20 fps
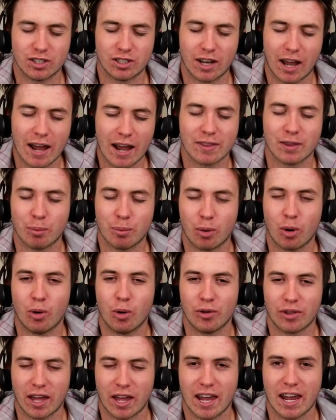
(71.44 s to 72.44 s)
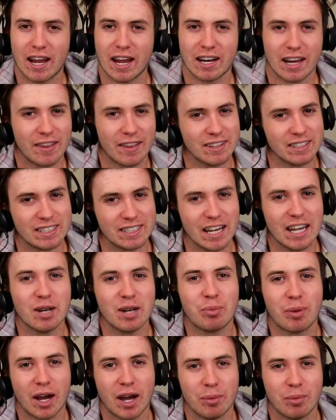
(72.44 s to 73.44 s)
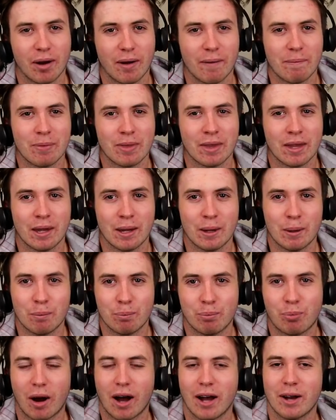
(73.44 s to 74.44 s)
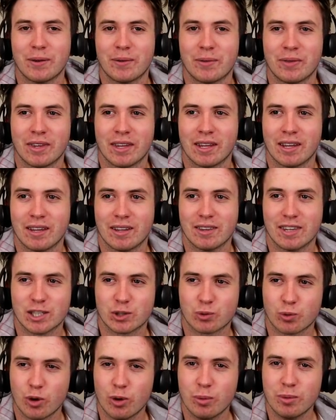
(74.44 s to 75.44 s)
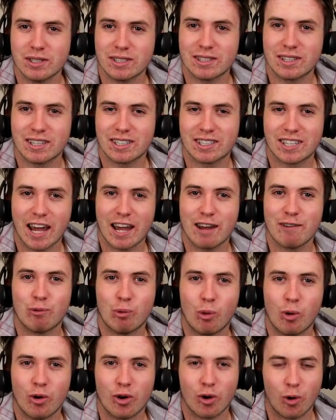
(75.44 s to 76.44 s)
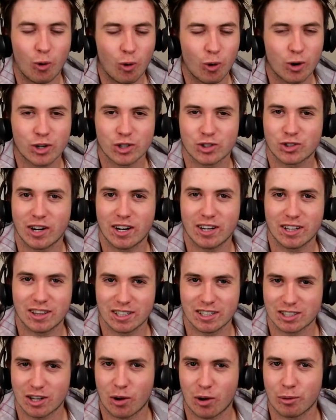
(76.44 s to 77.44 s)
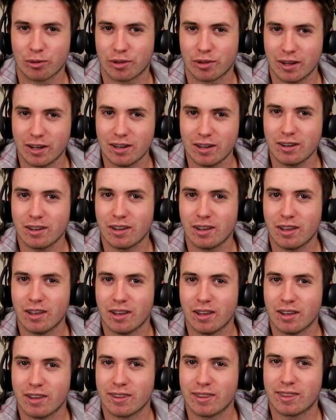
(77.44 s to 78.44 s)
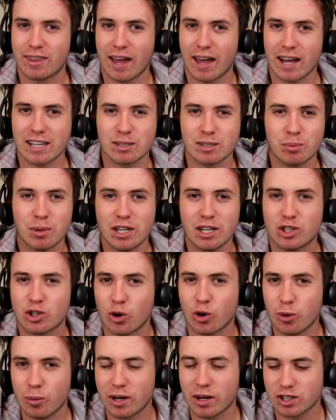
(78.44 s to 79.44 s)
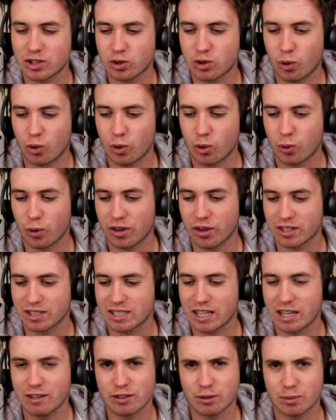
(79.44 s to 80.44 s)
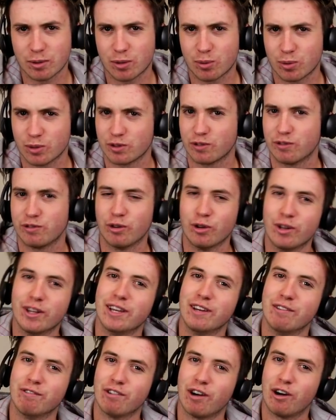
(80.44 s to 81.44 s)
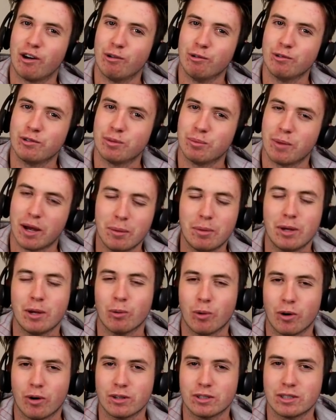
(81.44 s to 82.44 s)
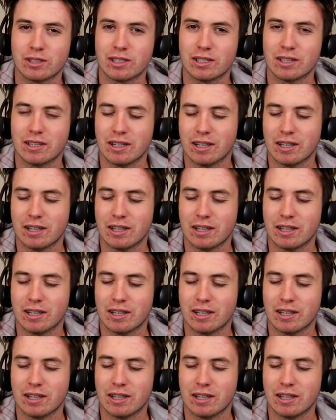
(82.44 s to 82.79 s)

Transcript: had the ball in the hand and the sandpaper, but there's rumours that Dave Warner orchestrated this whole thing. There hasn't been too much talk whether Steve Smith was fully involved. Maybe he was,